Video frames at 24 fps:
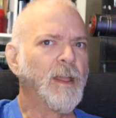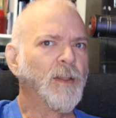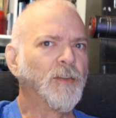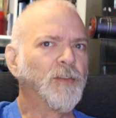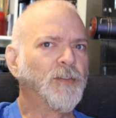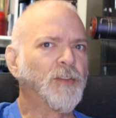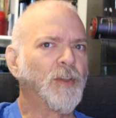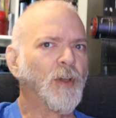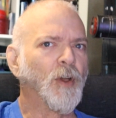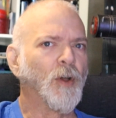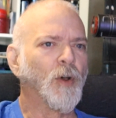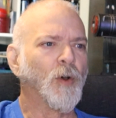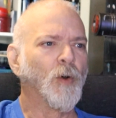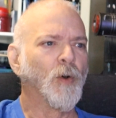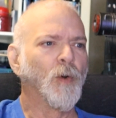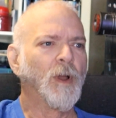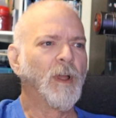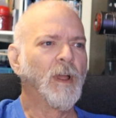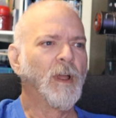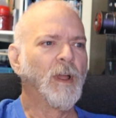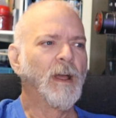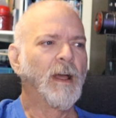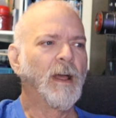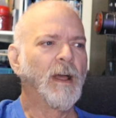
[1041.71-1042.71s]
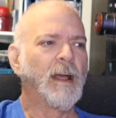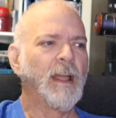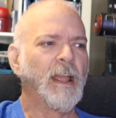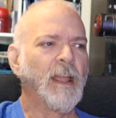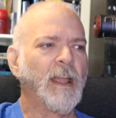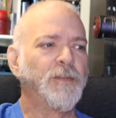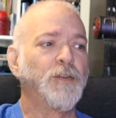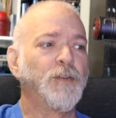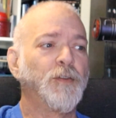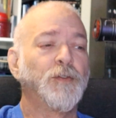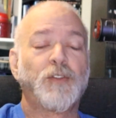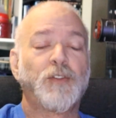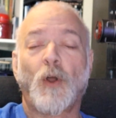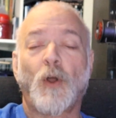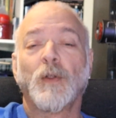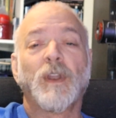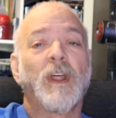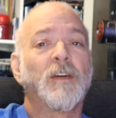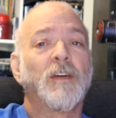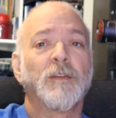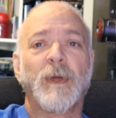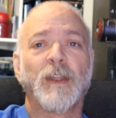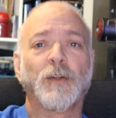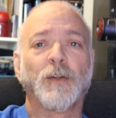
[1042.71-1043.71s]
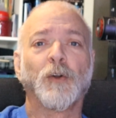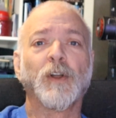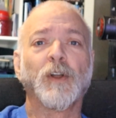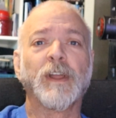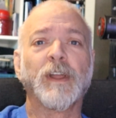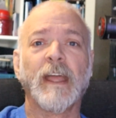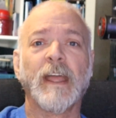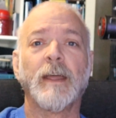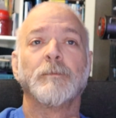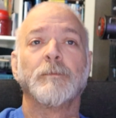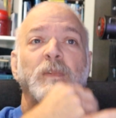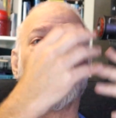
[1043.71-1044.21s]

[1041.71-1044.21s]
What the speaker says: So if you don't have a medical kit,